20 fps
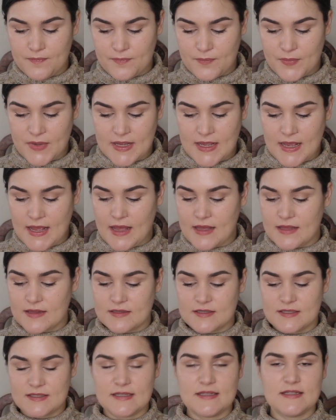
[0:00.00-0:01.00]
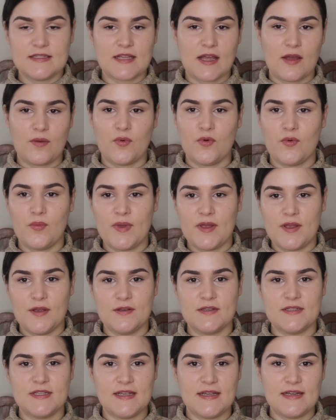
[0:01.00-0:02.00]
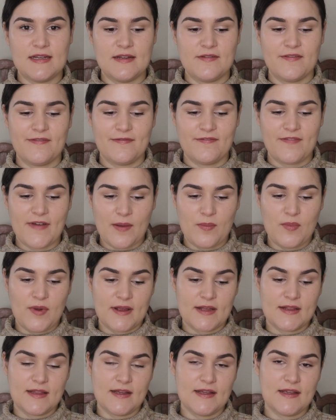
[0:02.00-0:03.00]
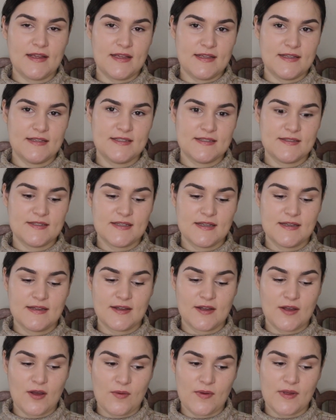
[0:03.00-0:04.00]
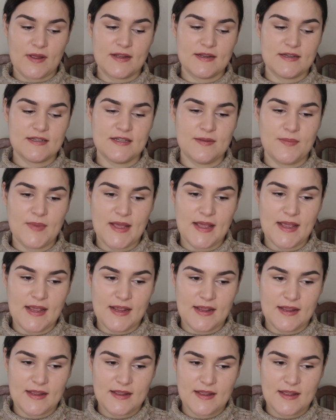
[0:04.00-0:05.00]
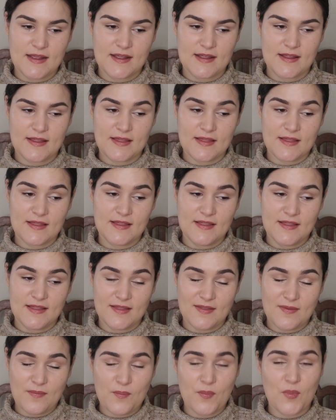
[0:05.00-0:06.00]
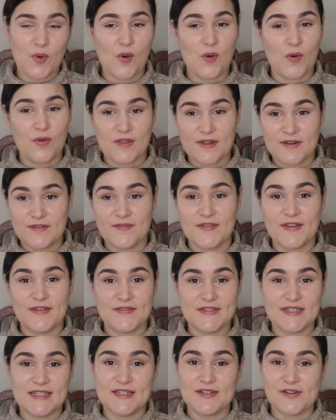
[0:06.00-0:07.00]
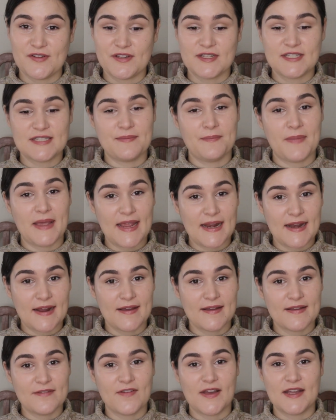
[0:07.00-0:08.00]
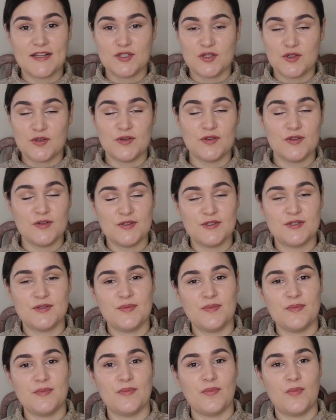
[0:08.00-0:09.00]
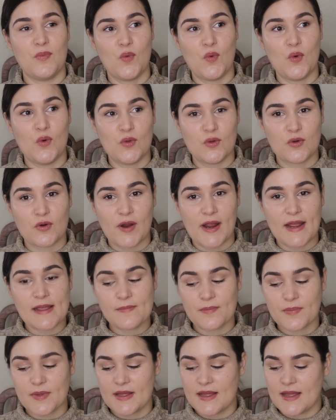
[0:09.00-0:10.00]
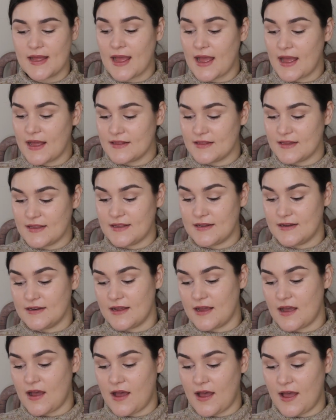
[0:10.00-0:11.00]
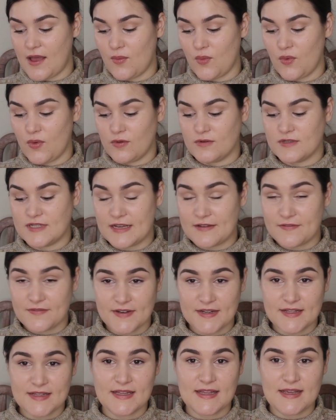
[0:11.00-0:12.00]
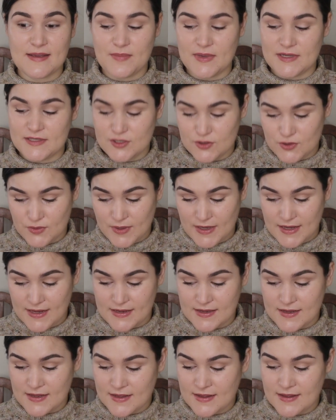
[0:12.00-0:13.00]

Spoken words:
But yeah, since I will be using a fabric that is going to be more than $50 a meter, if I do use a wool crepe, then I will definitely be doing